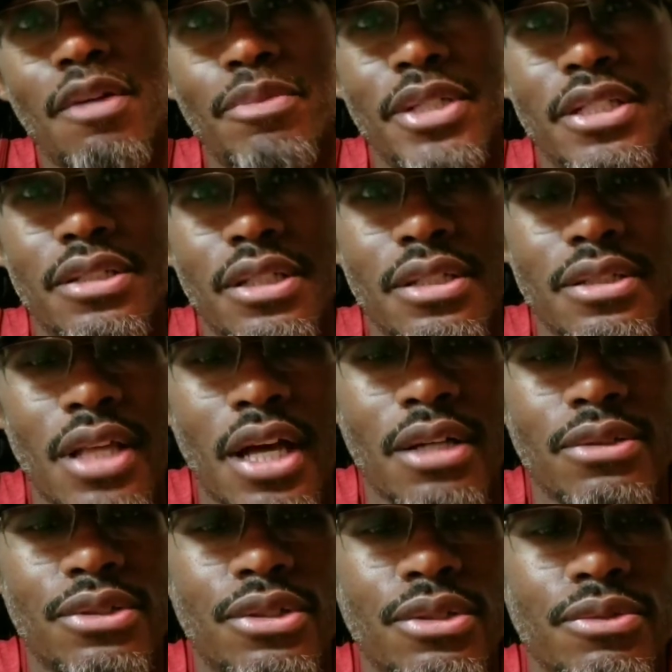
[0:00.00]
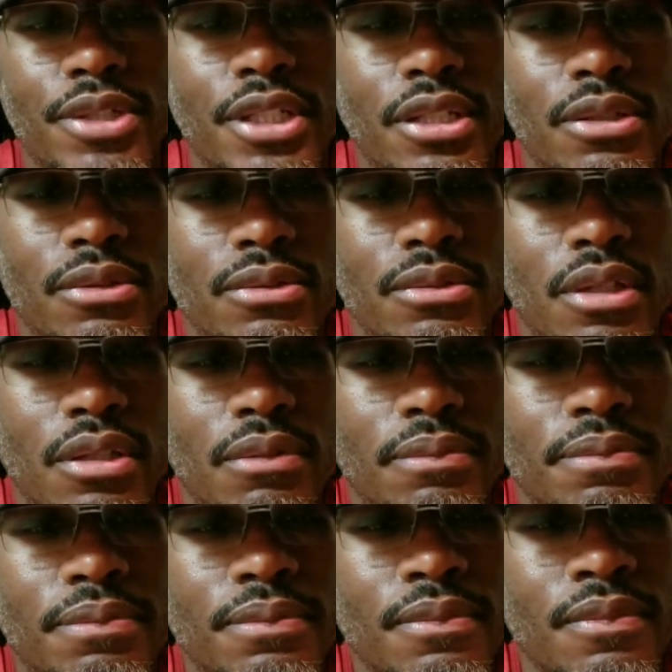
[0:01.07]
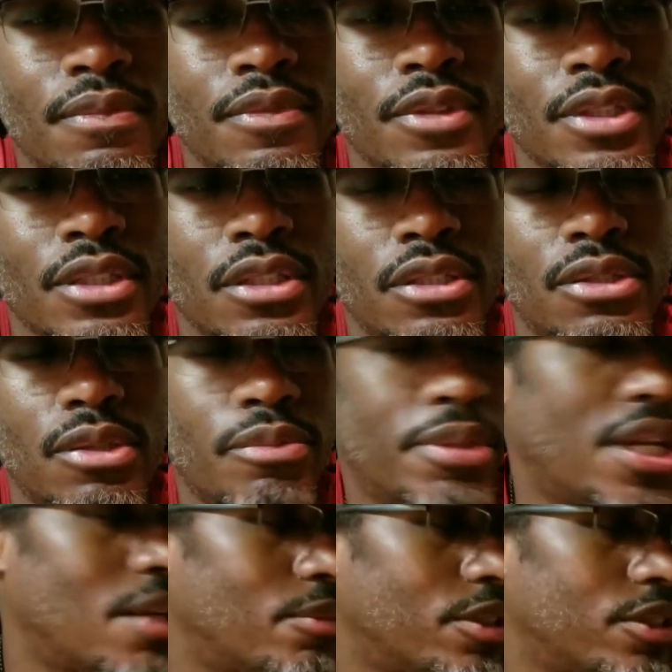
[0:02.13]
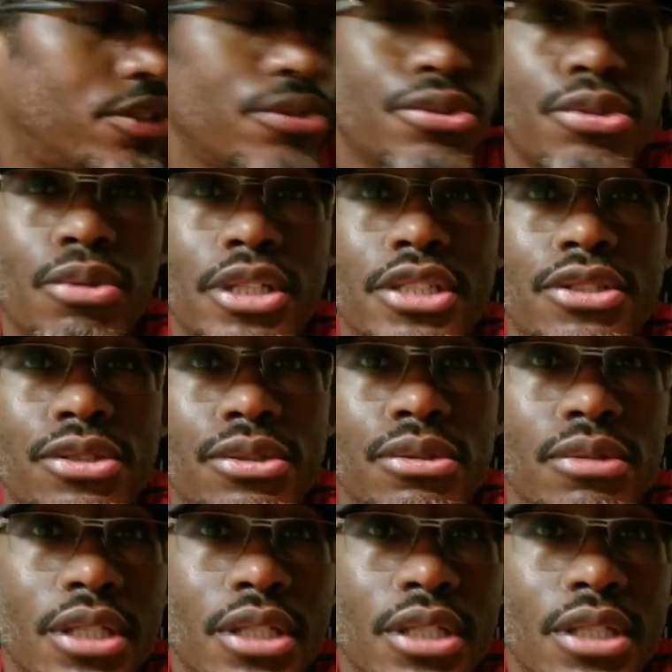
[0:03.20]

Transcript: minutes to his house to reload. Um, so being able to shoot 22